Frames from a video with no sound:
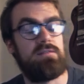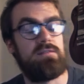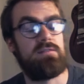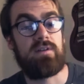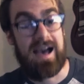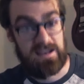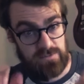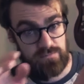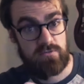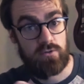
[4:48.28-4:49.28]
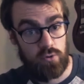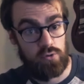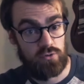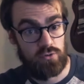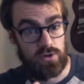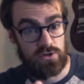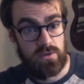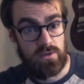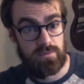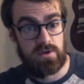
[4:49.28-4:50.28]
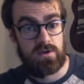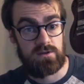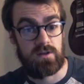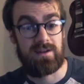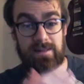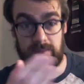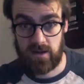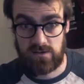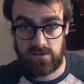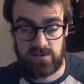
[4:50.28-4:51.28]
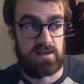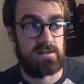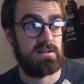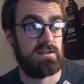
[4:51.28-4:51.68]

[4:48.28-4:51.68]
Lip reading: actually pre-recorded the worship, so a little bit like you said,